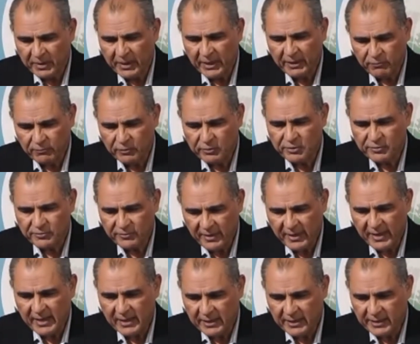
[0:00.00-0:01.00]
It was
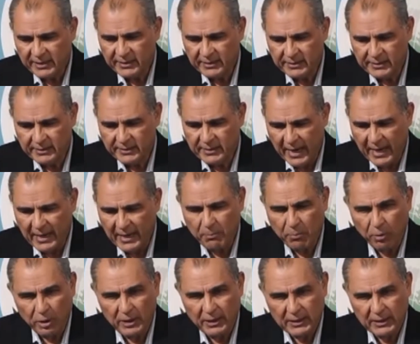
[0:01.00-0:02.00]
really
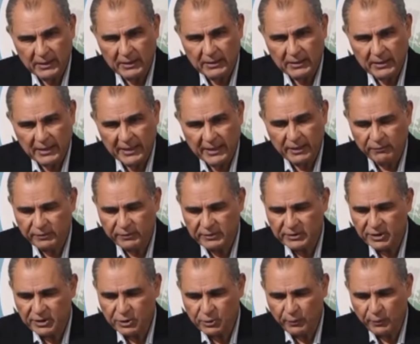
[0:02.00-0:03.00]
diabolical kind of a
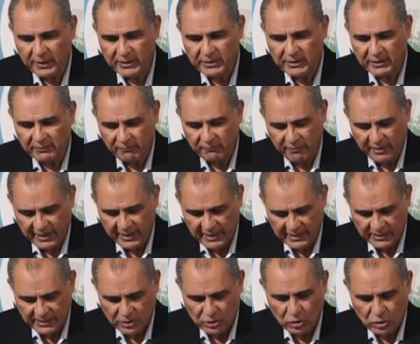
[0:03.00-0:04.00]
situation where
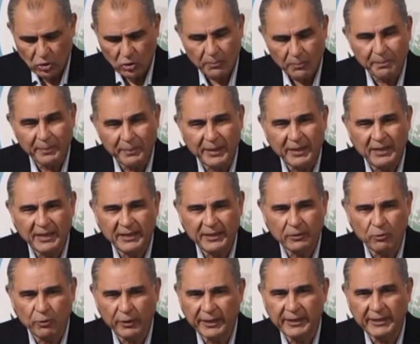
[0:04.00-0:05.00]
I saw
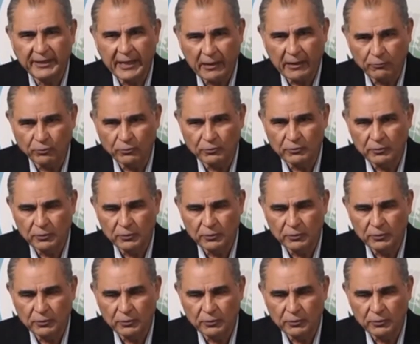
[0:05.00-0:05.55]
Midland going down.